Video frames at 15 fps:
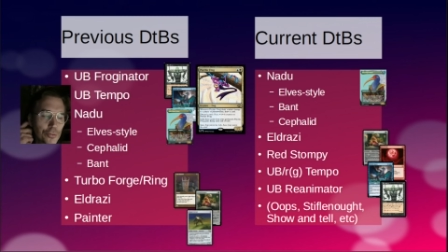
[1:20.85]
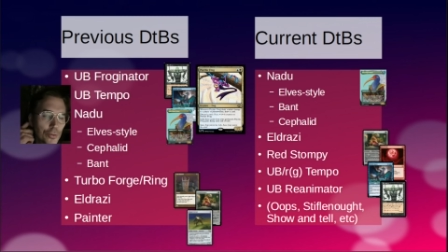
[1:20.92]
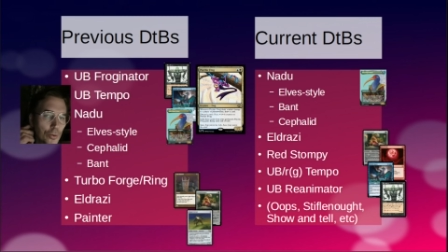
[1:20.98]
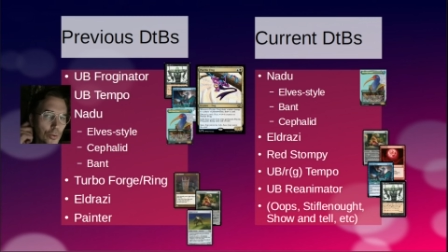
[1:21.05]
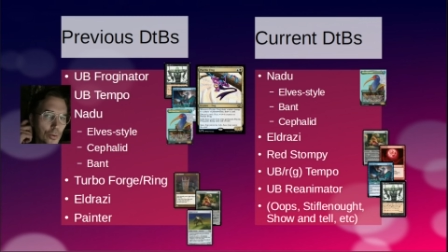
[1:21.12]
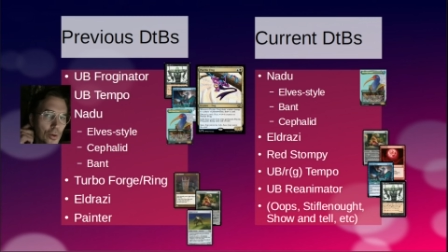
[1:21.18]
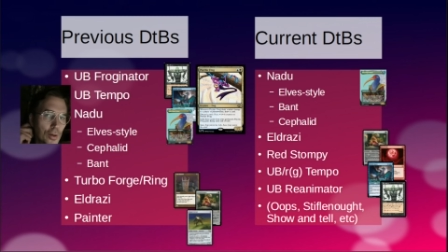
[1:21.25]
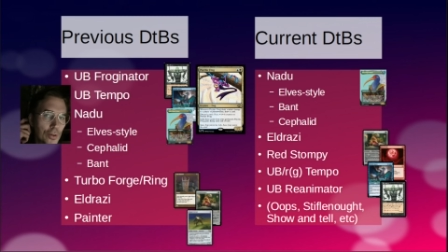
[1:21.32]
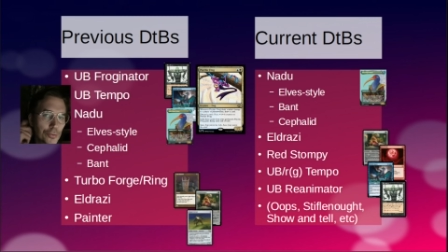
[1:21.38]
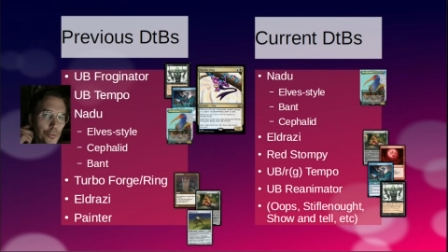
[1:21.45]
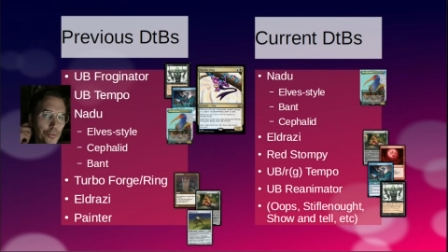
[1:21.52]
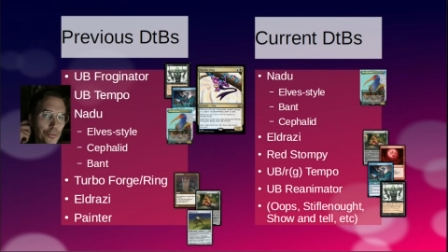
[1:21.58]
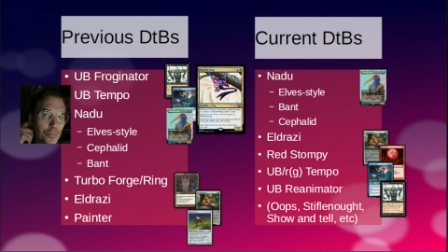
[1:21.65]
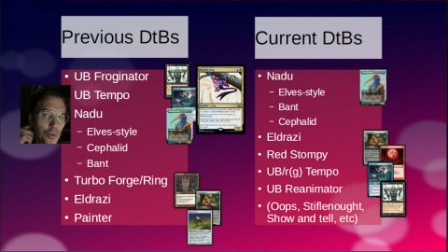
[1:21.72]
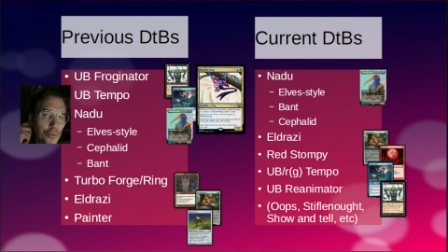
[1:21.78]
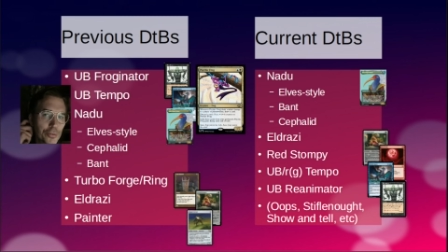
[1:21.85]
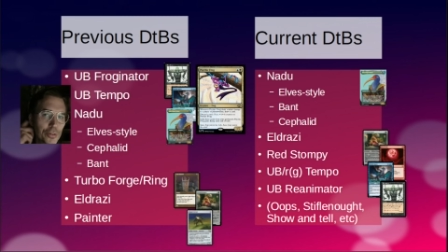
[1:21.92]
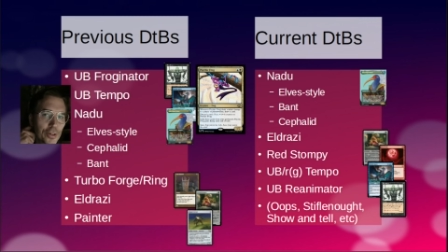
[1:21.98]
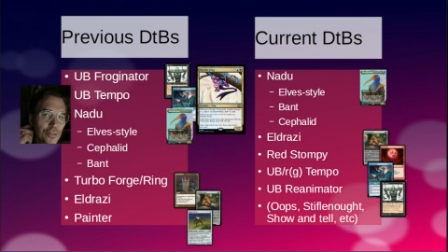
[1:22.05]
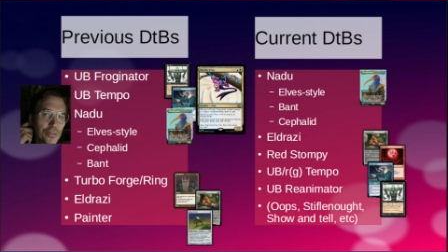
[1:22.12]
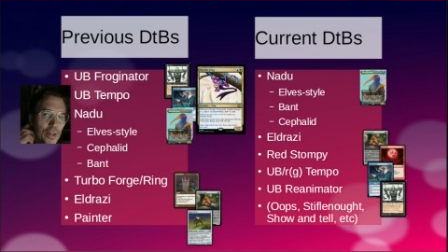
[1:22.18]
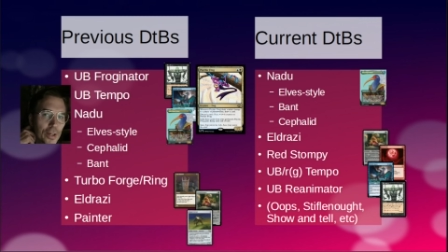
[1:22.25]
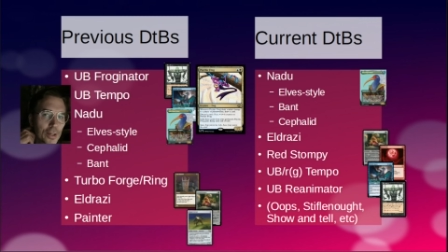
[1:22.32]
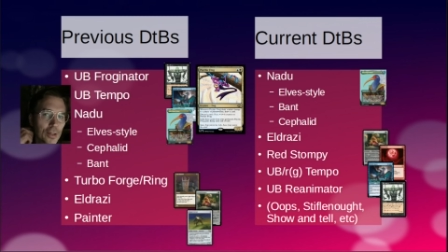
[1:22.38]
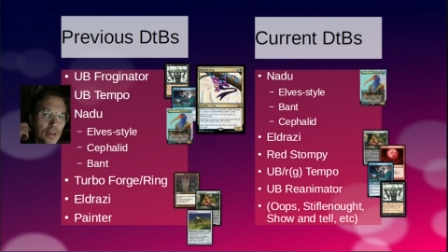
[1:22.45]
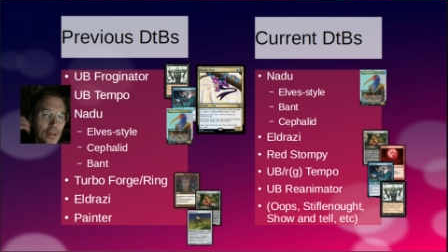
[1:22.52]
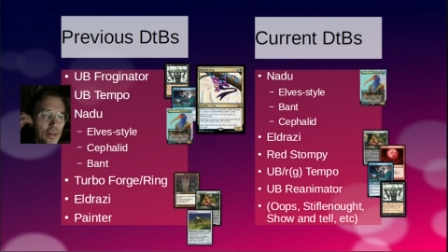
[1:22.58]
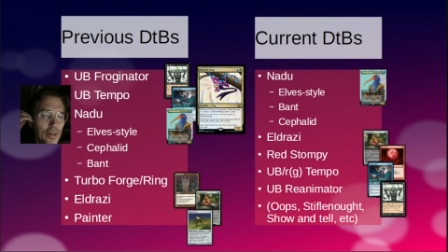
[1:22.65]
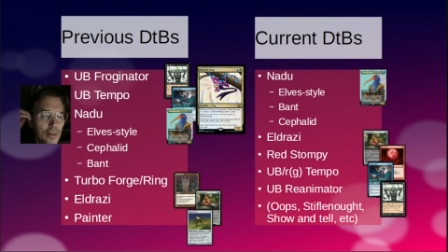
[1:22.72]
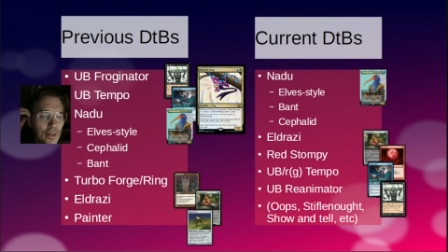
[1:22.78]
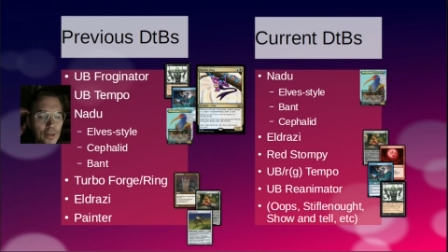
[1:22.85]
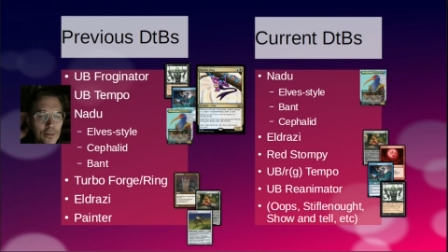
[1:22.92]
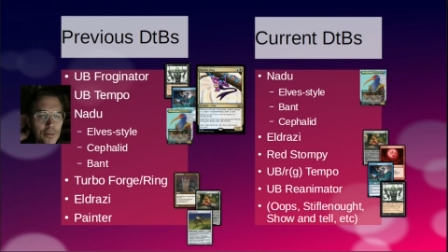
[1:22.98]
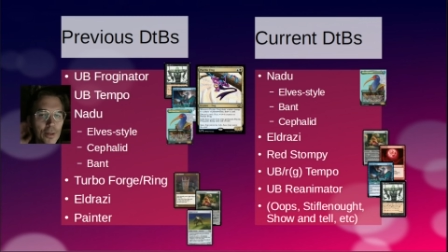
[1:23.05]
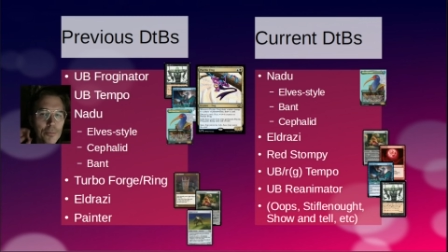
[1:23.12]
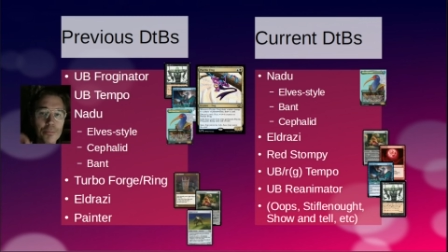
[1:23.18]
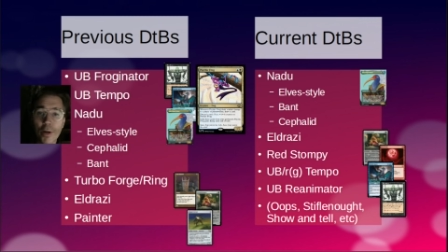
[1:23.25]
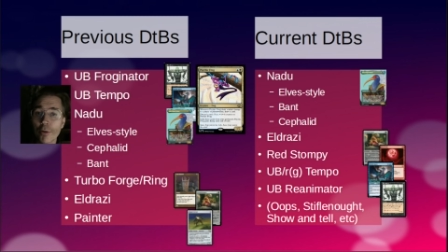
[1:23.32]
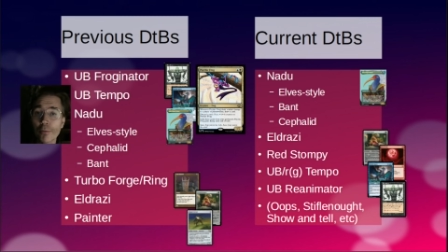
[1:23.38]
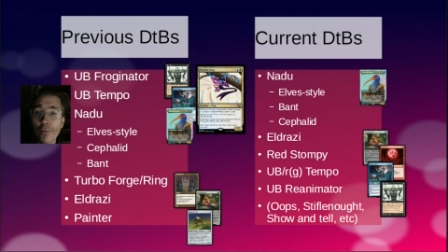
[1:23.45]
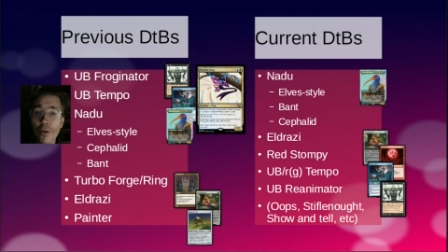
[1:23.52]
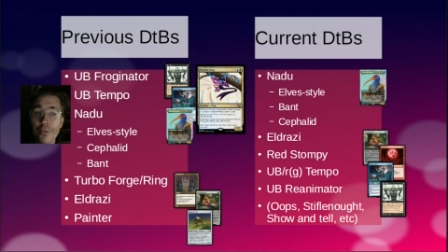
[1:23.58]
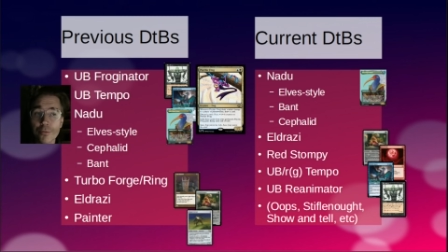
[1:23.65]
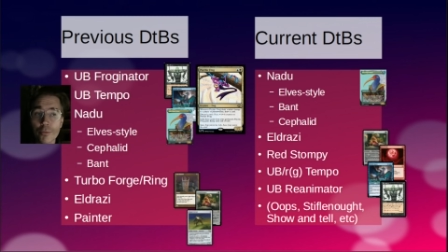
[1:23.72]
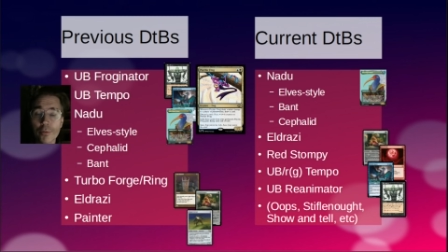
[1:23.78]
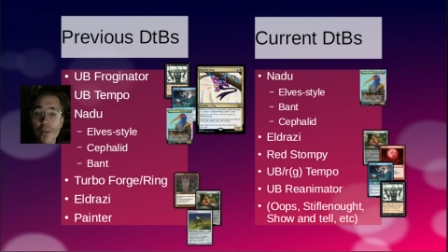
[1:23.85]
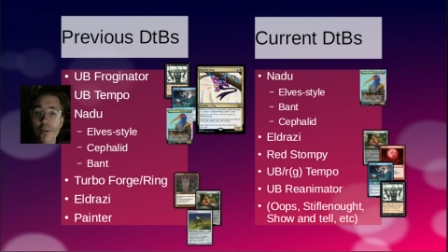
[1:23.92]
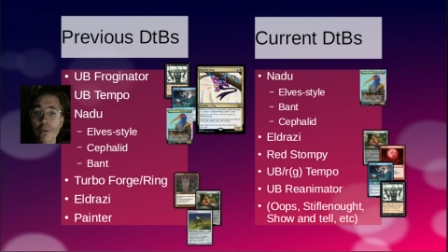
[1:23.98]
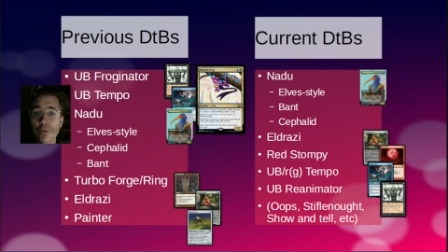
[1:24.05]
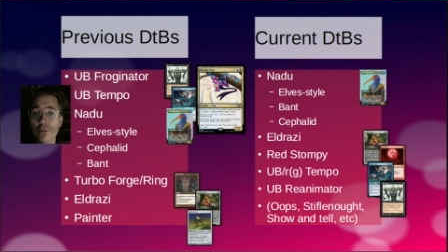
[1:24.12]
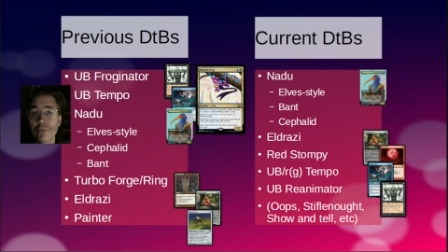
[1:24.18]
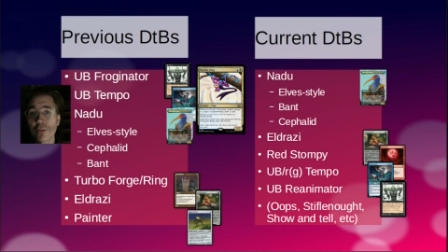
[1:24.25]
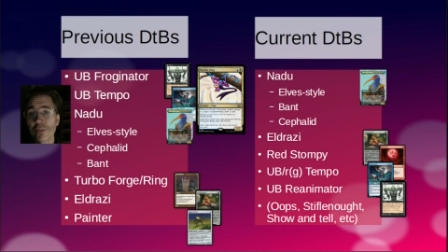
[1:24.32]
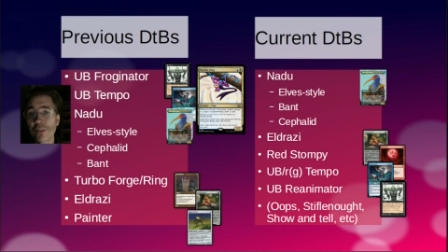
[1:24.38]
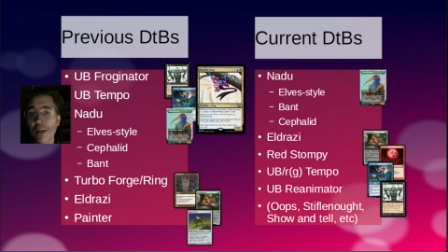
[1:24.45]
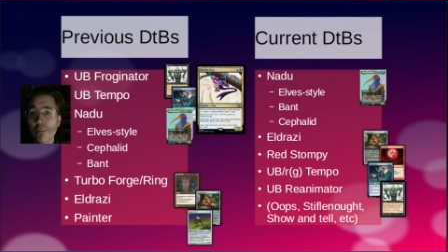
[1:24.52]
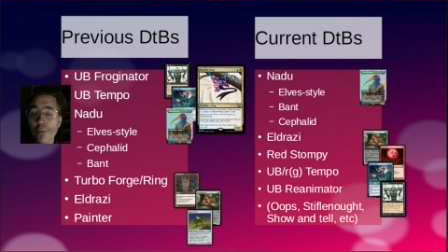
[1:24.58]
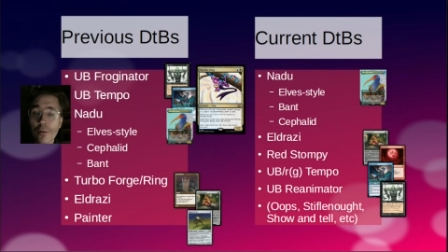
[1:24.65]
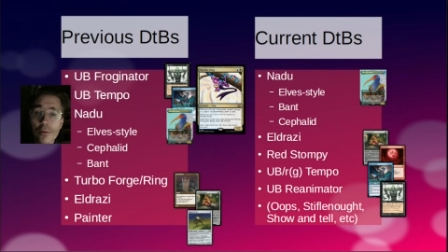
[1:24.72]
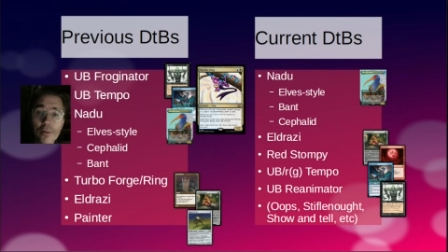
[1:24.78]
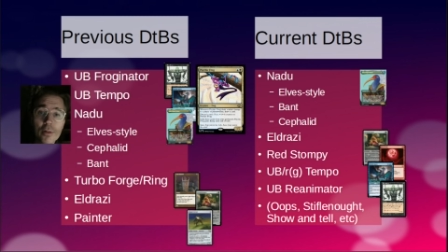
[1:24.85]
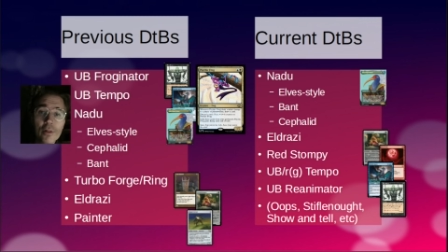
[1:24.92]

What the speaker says: So Swords and Plowshares and Pyroblast were really good, for example.